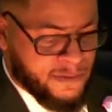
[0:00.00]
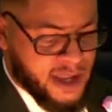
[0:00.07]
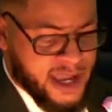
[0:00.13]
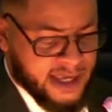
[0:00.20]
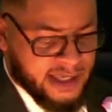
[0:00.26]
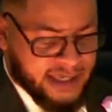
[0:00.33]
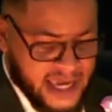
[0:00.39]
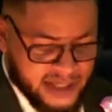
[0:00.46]

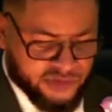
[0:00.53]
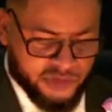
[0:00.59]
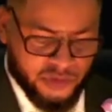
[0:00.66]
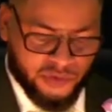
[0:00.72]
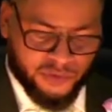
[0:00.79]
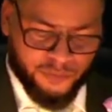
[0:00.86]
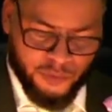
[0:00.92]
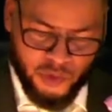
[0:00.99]
and get
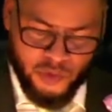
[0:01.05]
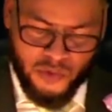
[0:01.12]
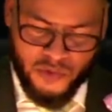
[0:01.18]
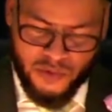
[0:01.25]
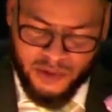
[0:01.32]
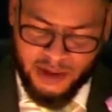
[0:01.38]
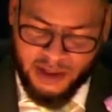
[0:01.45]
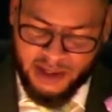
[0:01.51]
you through
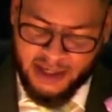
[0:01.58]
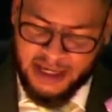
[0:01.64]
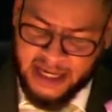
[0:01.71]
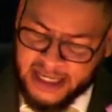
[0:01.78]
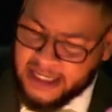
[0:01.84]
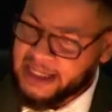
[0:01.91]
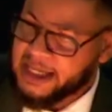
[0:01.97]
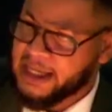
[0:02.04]

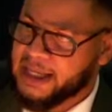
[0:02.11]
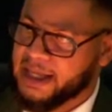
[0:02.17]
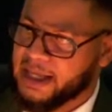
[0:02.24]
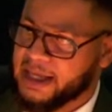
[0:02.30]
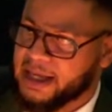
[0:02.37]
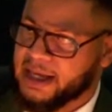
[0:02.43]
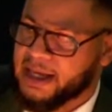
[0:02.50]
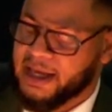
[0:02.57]
any
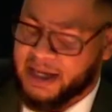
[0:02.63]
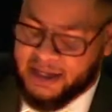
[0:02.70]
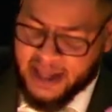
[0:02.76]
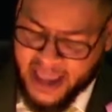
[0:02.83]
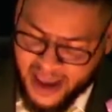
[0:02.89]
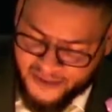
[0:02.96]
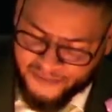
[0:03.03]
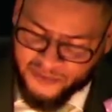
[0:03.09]
and
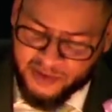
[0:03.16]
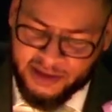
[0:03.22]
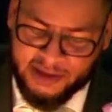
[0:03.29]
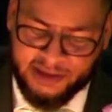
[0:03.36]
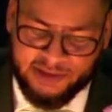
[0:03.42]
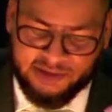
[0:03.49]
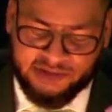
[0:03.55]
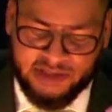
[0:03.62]
every
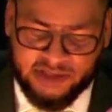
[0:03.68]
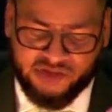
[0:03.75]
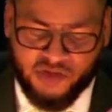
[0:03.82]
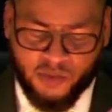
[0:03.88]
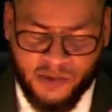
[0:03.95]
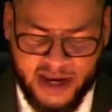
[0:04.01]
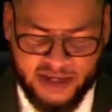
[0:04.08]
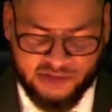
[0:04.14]

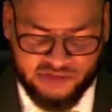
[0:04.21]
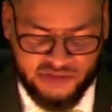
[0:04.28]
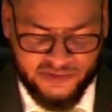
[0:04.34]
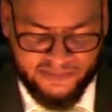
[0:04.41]
situation.